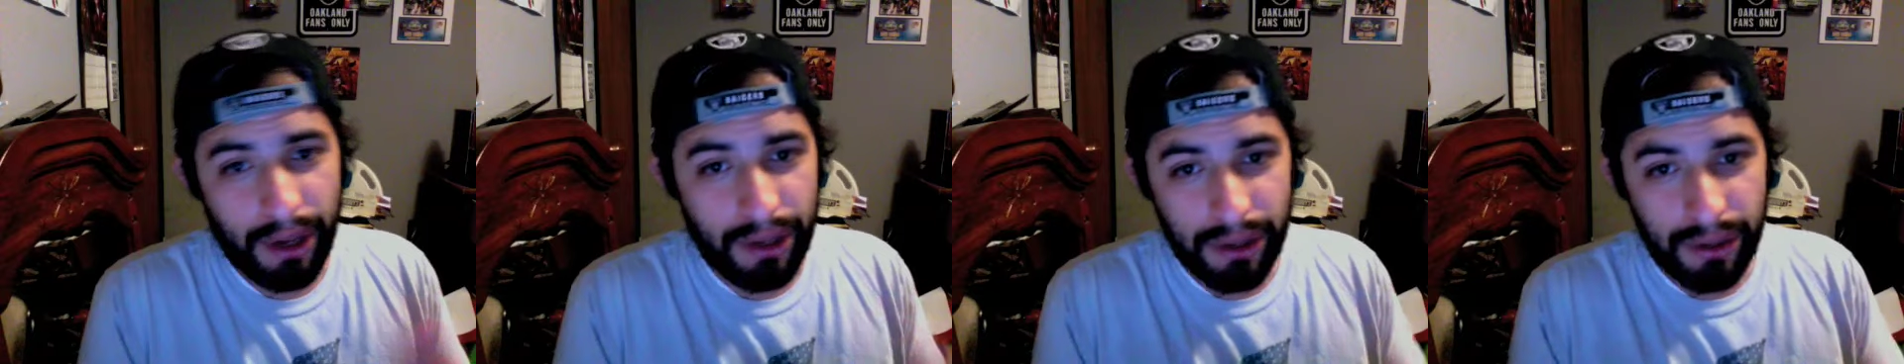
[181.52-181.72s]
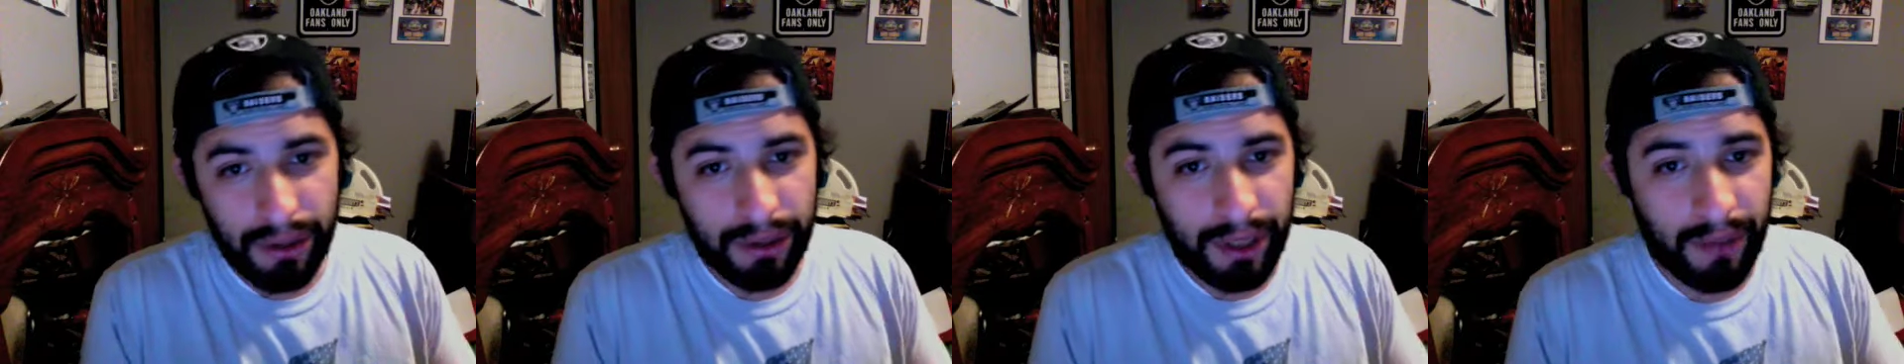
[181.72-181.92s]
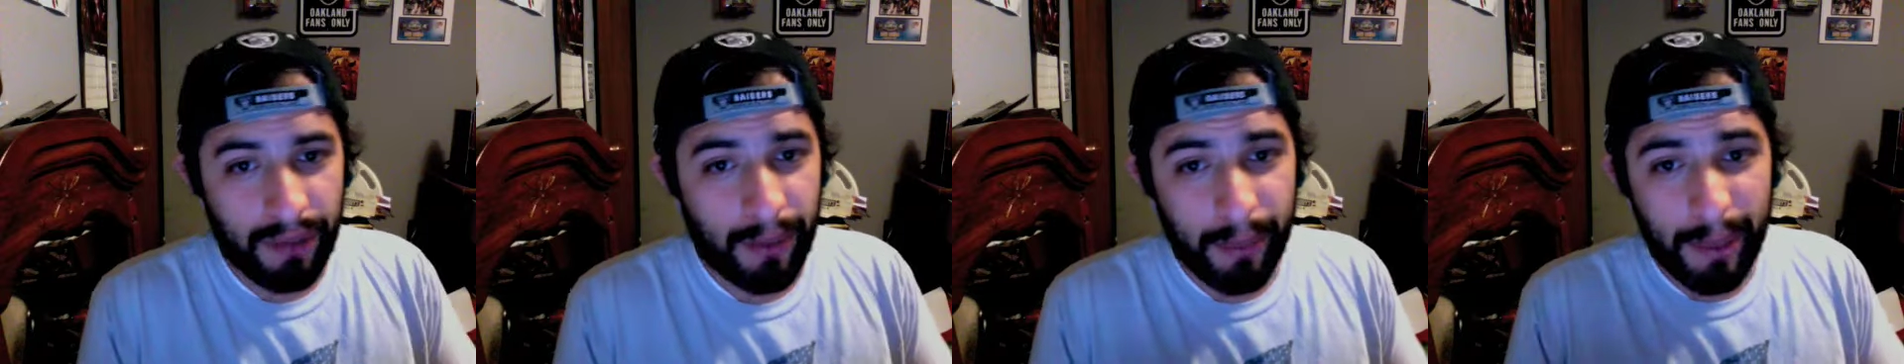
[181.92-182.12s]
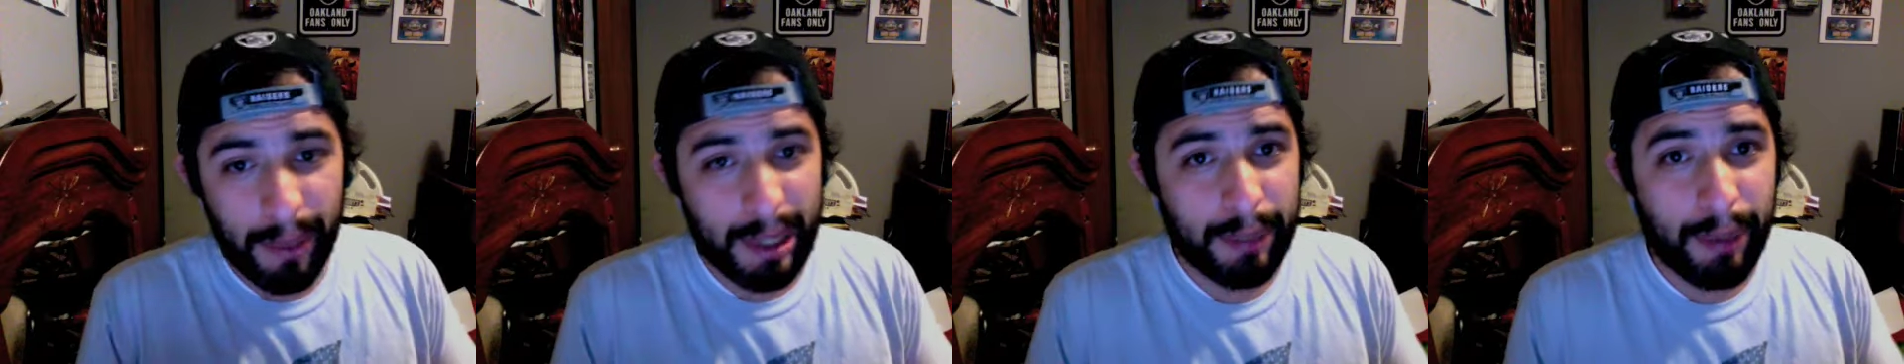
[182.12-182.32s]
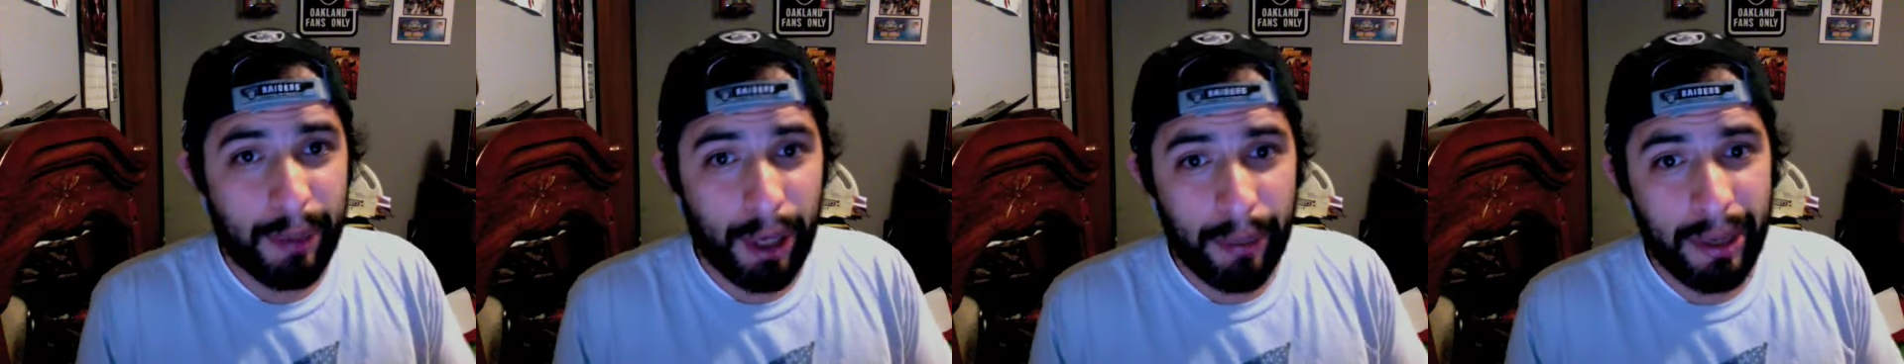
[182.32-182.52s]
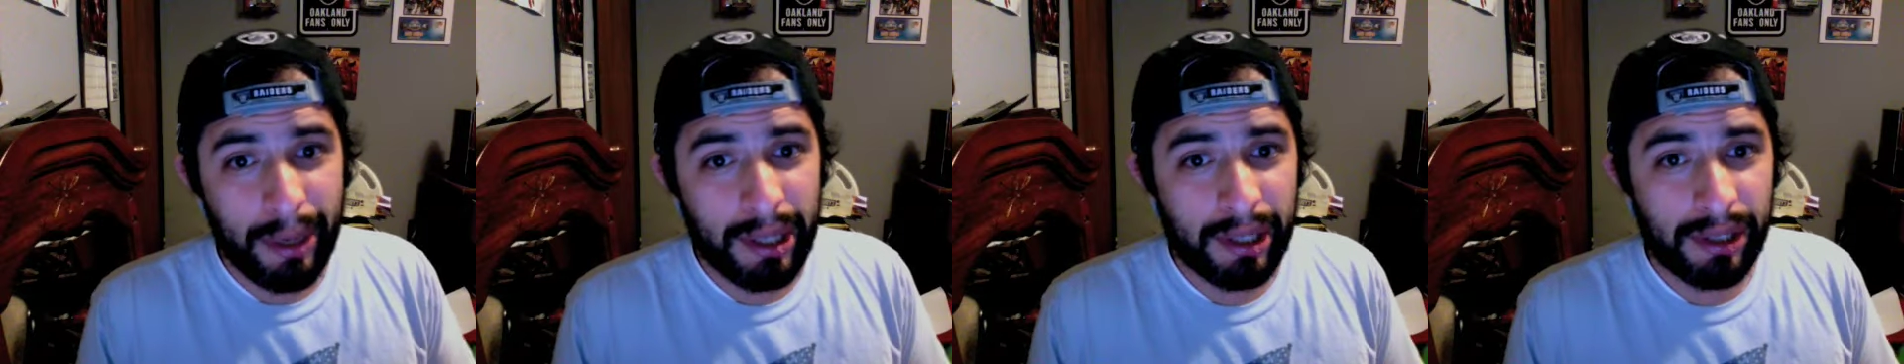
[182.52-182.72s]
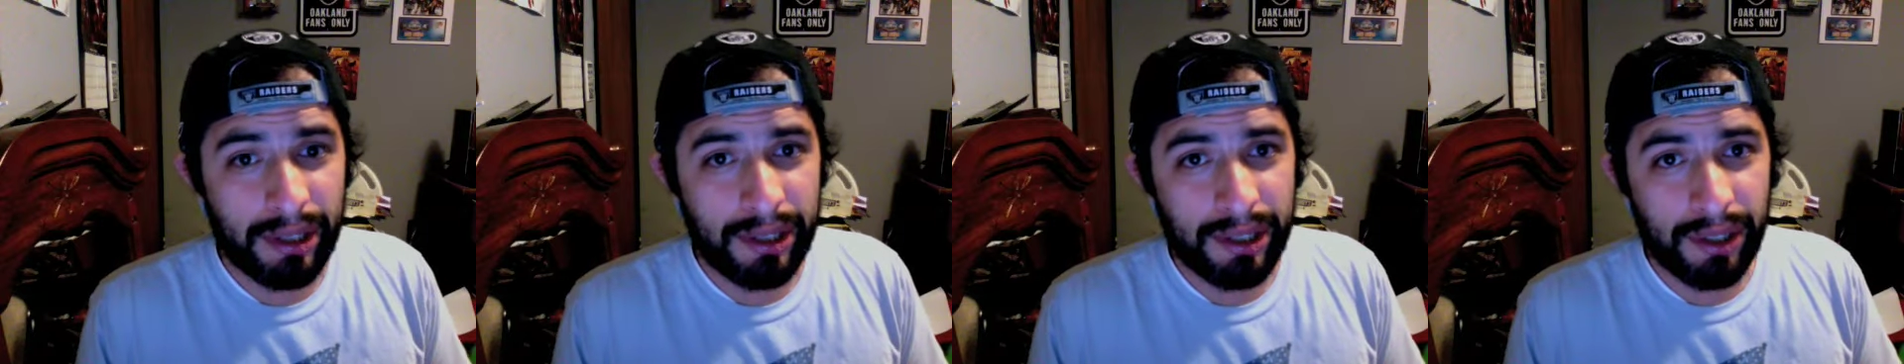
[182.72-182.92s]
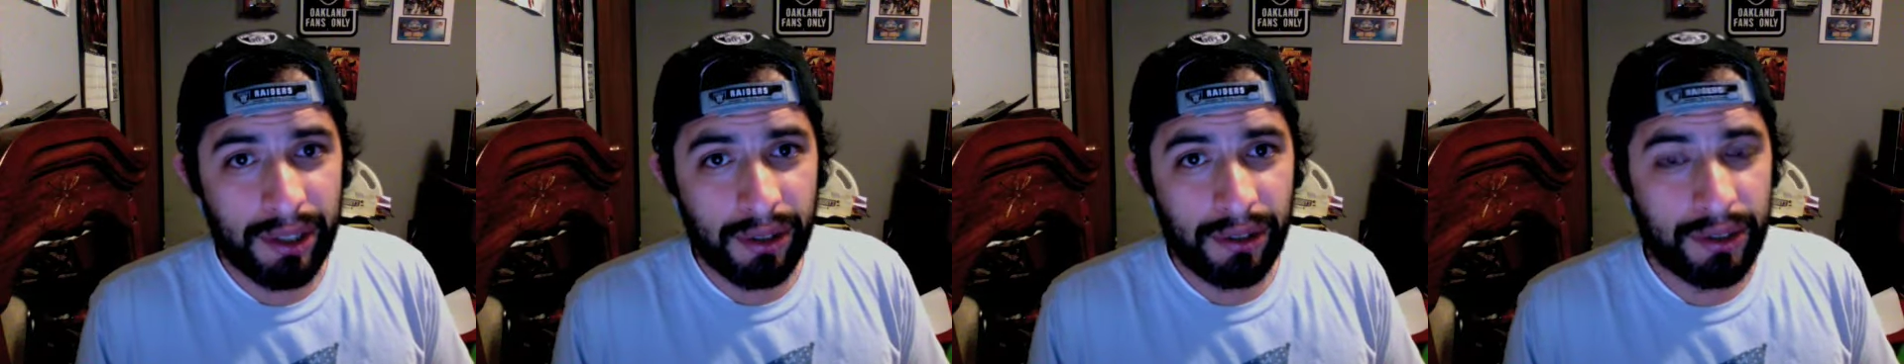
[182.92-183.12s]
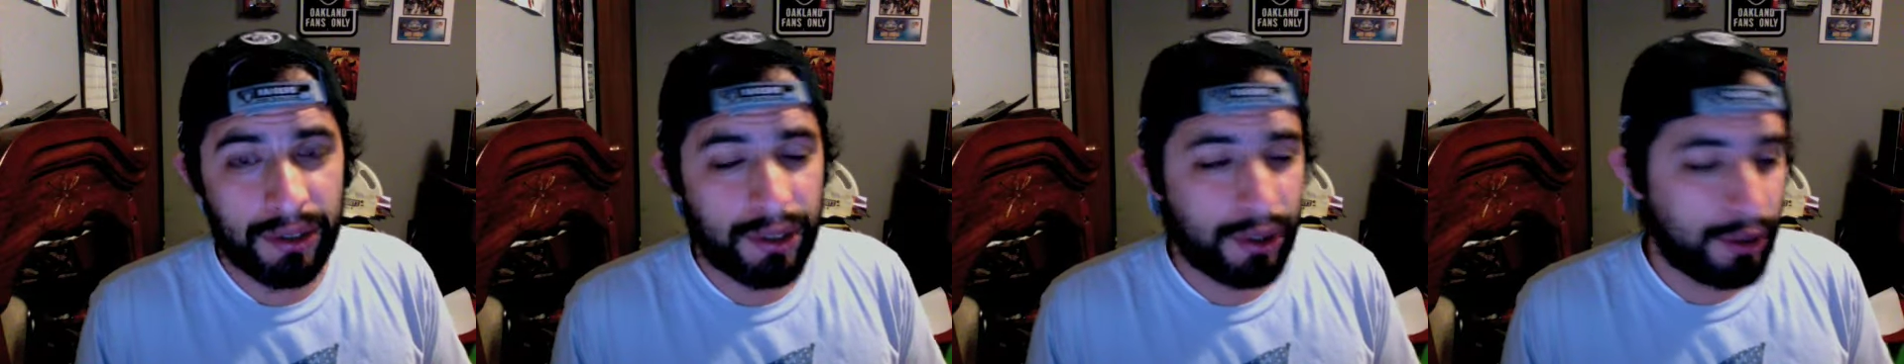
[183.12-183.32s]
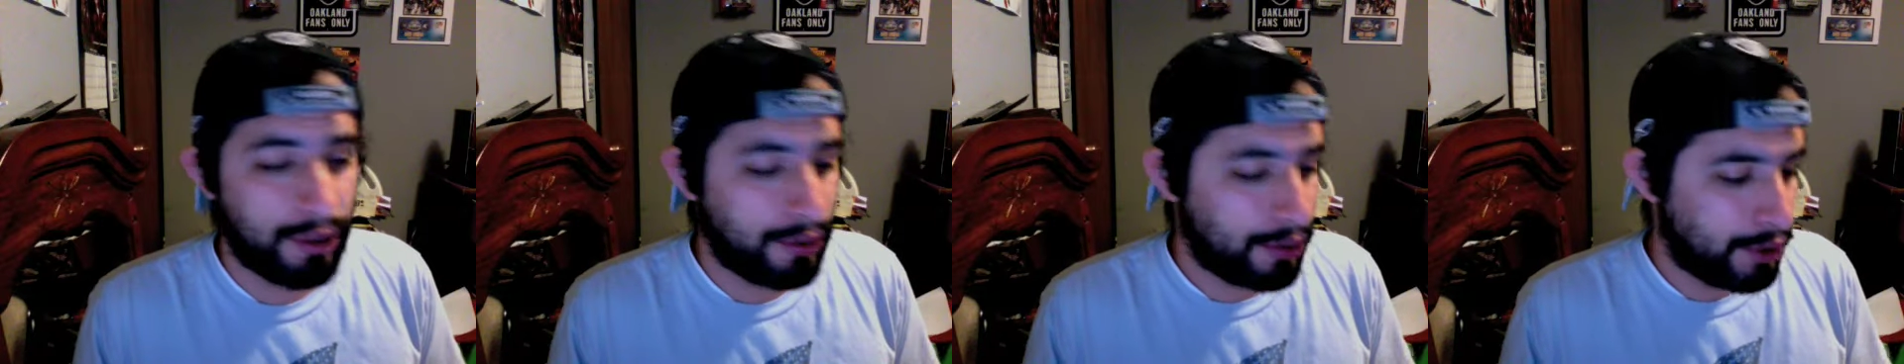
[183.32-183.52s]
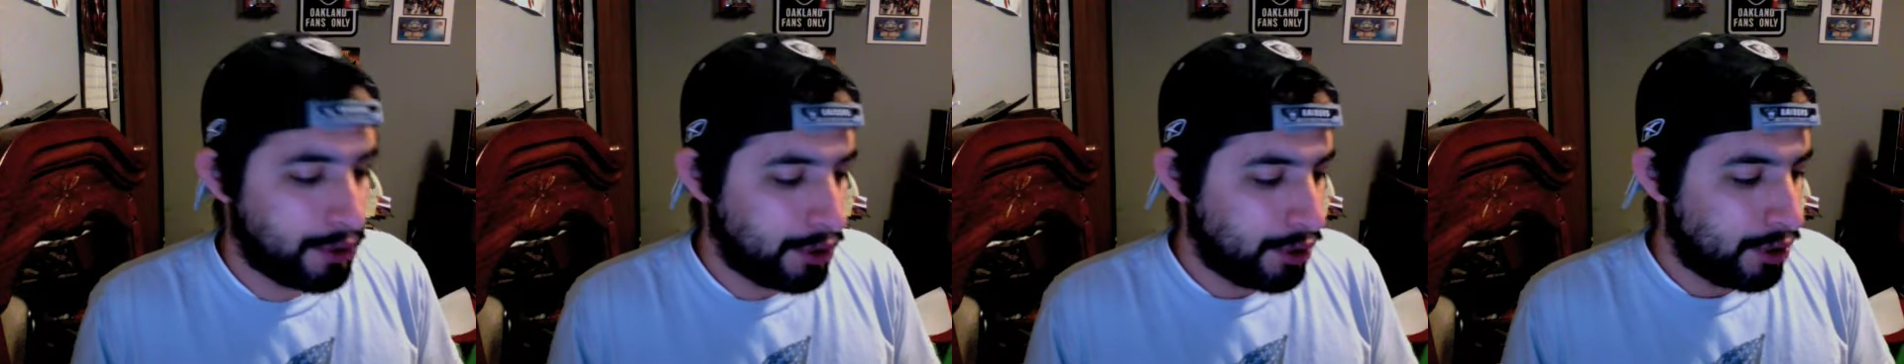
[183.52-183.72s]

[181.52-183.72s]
new stuff. I'm experimenting still, so